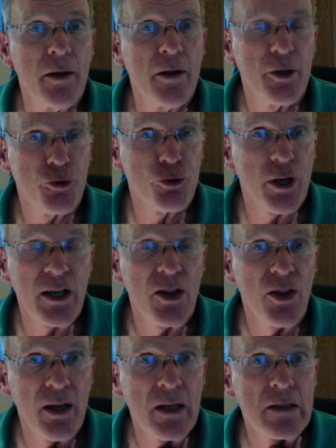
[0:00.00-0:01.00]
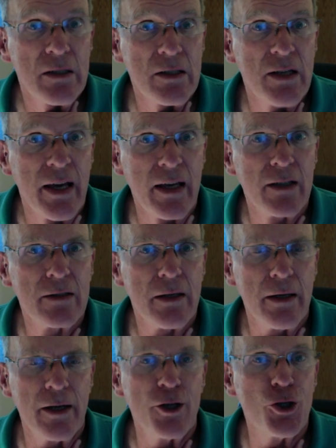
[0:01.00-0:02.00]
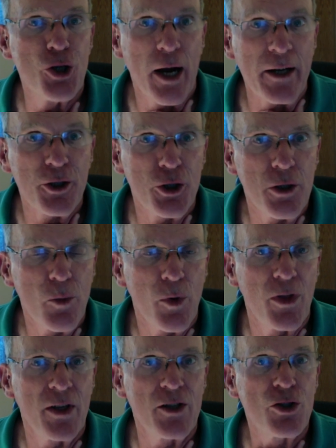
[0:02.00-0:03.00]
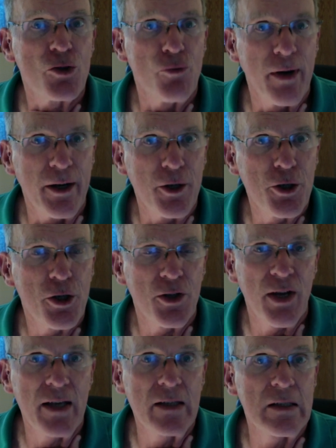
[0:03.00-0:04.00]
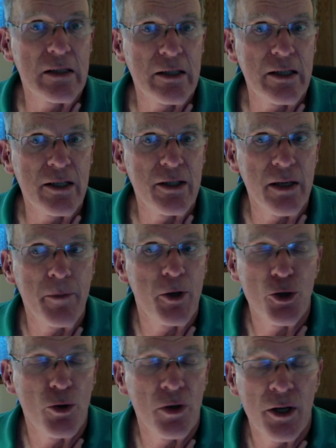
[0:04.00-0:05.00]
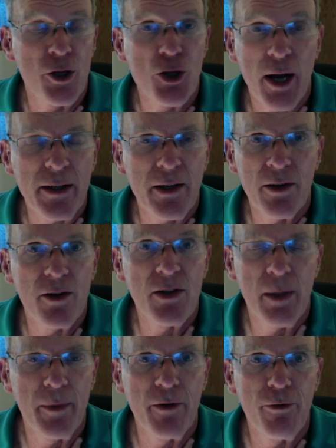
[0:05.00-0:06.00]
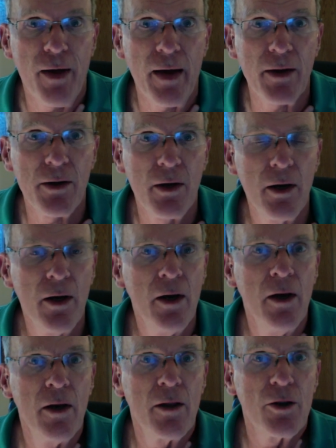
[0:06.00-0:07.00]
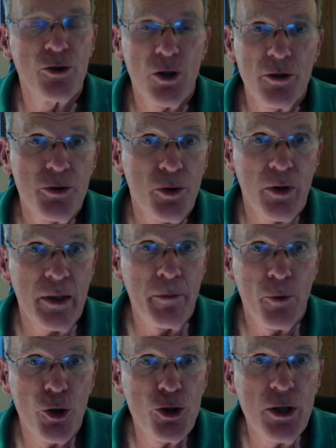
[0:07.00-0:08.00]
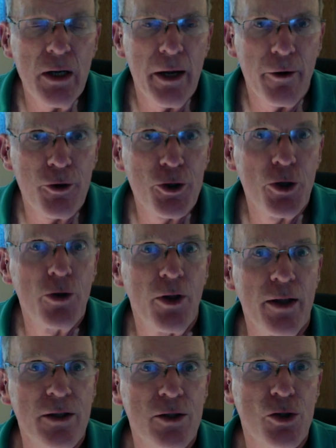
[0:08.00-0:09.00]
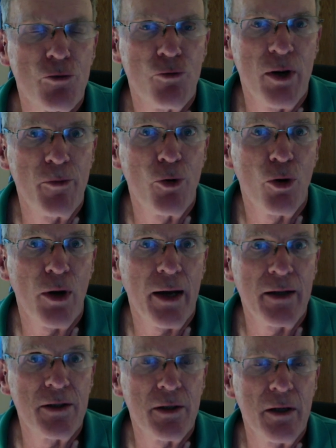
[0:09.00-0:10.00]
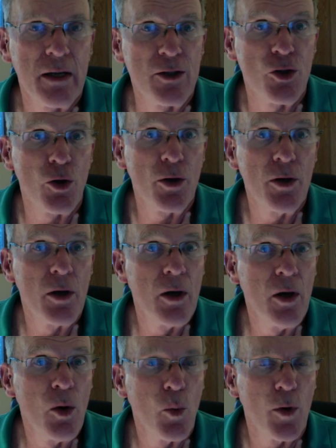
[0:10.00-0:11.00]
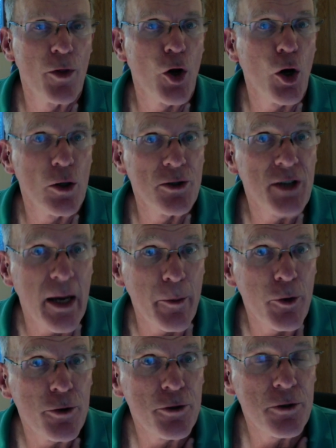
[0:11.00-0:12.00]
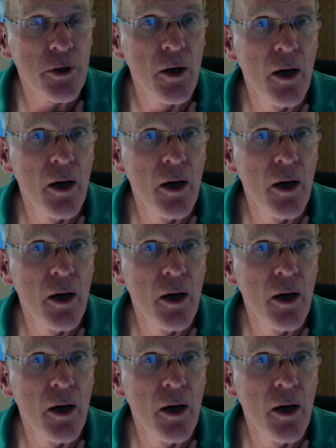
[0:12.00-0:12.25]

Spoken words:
The tricky thing is it takes an injection with a syringe. It takes a cc, but you can inject into tummy fat. There's also emerging literature that cerebrolysin is good with Alzheimer's.